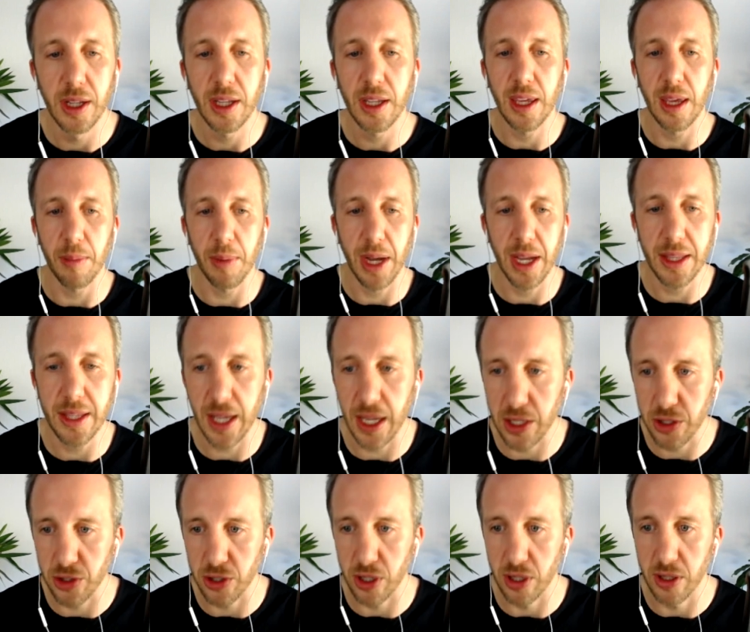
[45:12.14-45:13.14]
Get my
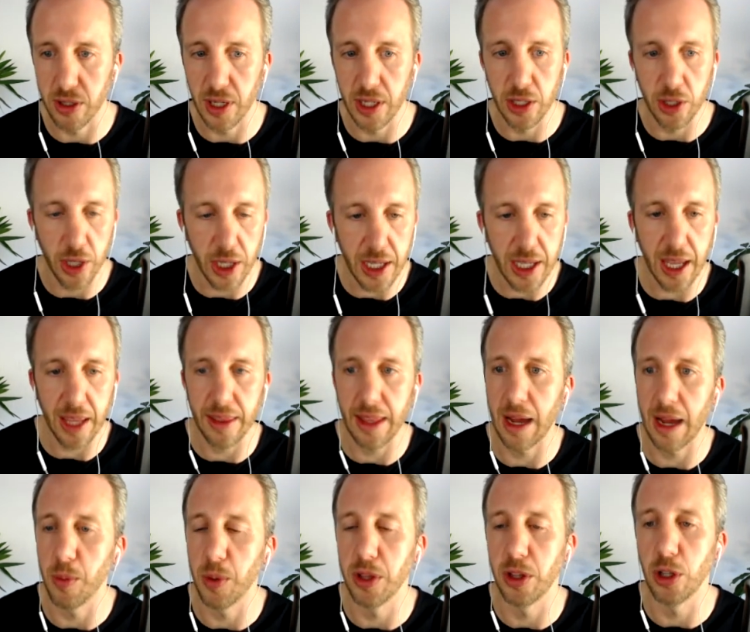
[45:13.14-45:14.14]
attention, and you're going to get
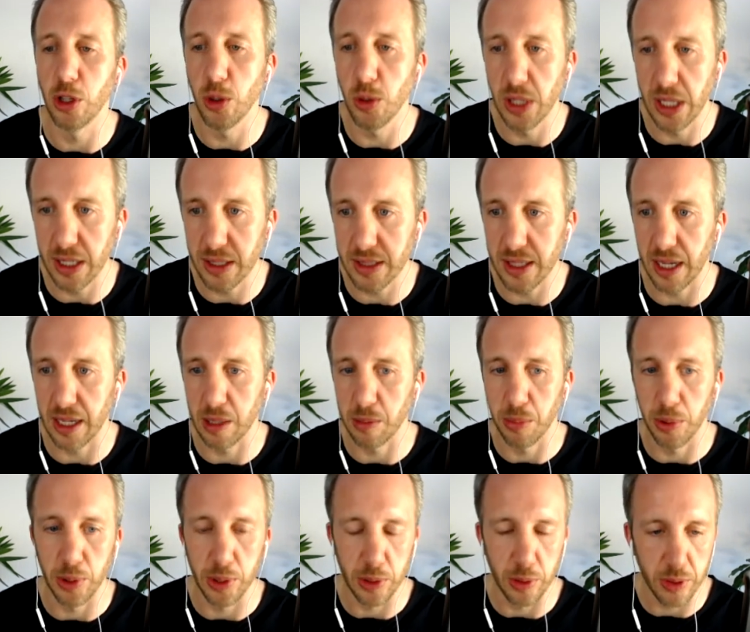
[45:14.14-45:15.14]
that with a unique selling
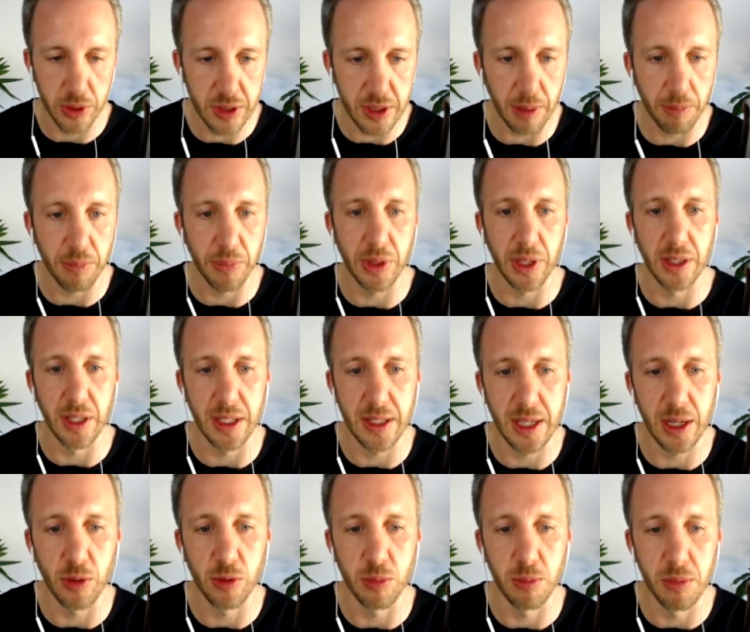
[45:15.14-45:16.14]
point or something that
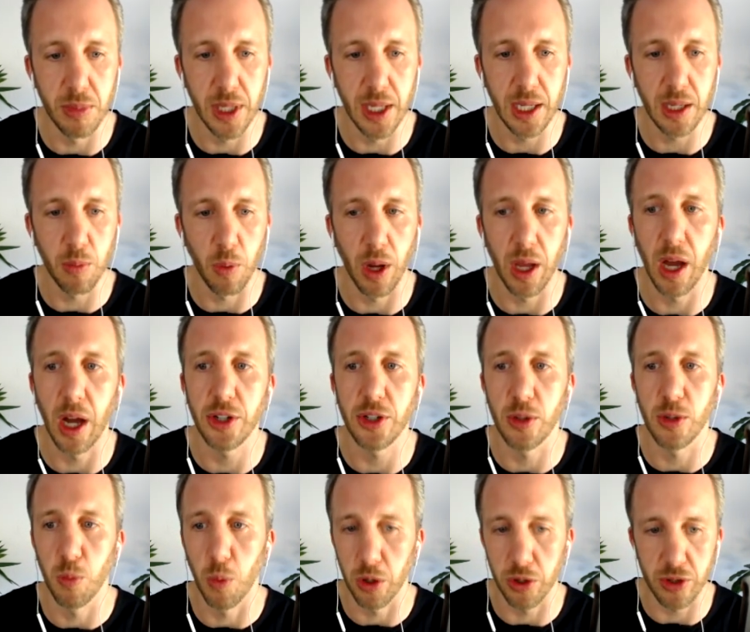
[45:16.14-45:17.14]
tells me why I
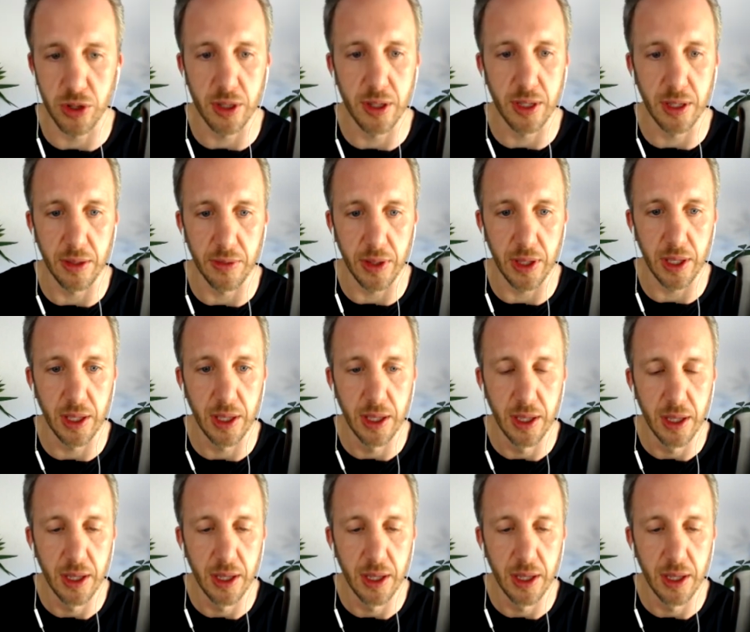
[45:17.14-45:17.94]
should watch the TV.